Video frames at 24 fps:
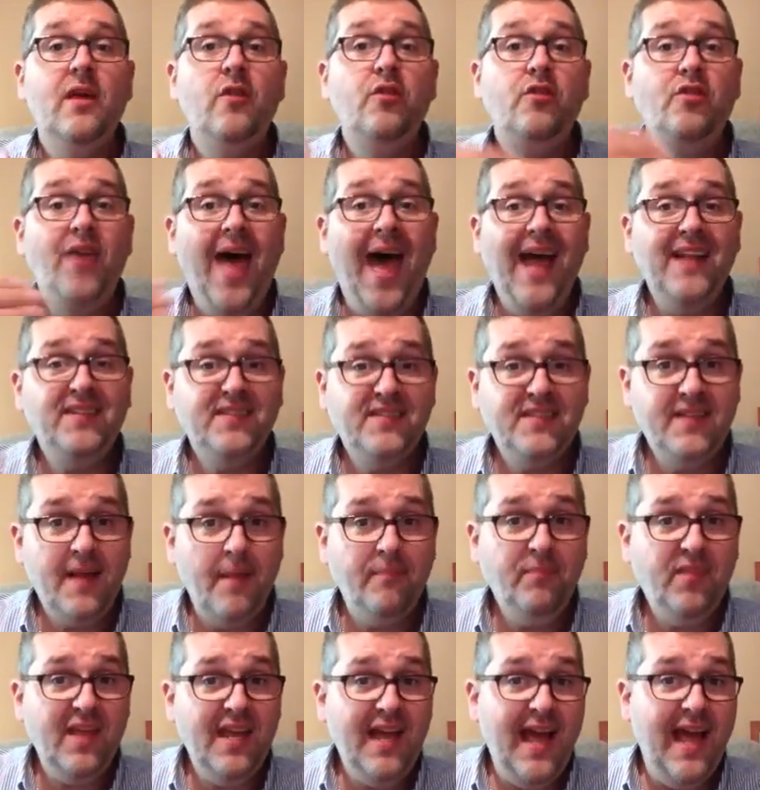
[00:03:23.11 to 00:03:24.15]
That's
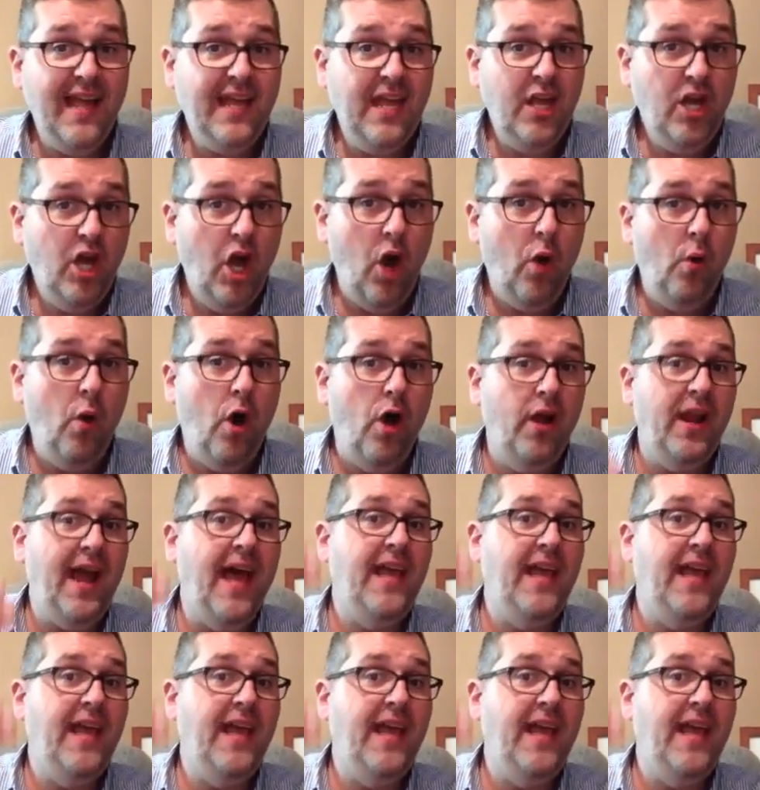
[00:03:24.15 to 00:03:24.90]
something I can go on.